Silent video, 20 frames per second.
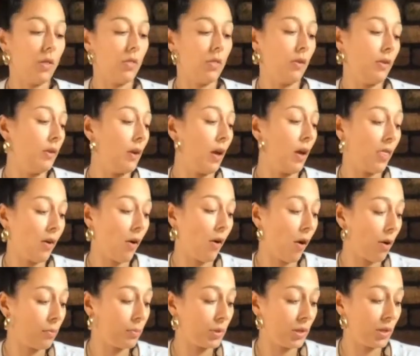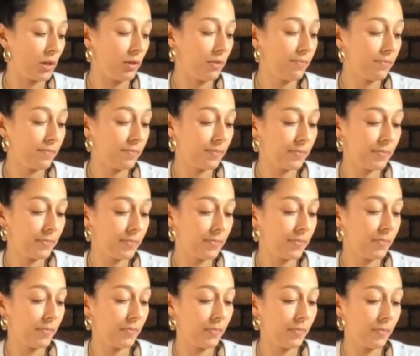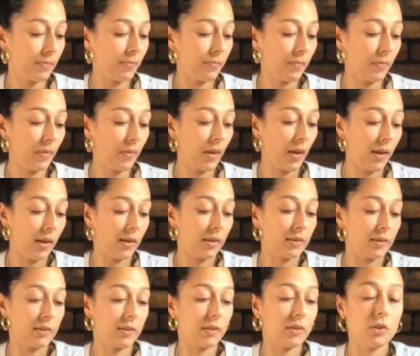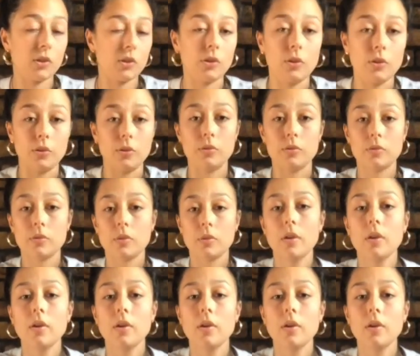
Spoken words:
Another option is to use